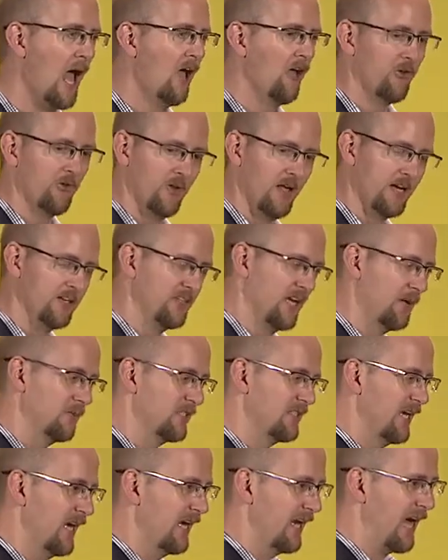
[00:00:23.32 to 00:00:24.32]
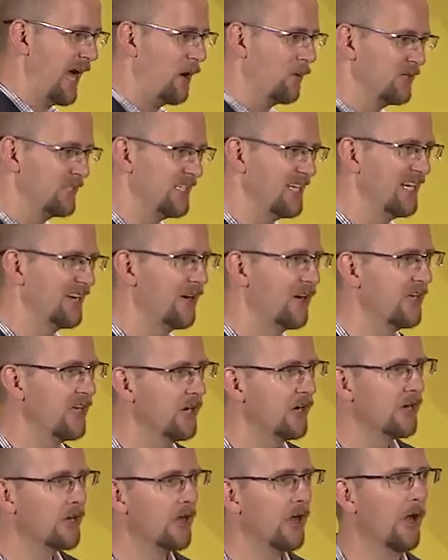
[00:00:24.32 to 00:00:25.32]
So like Jamin said, I was here a
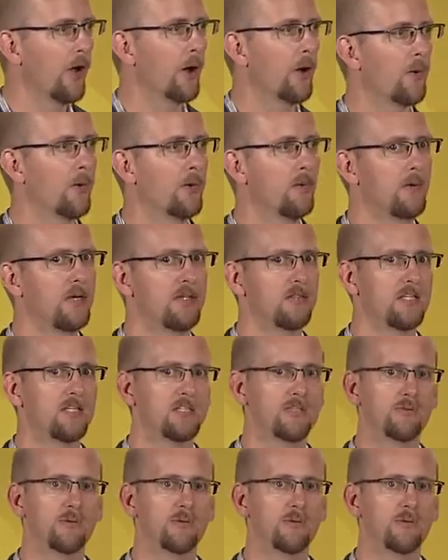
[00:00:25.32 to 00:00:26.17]
year ago in this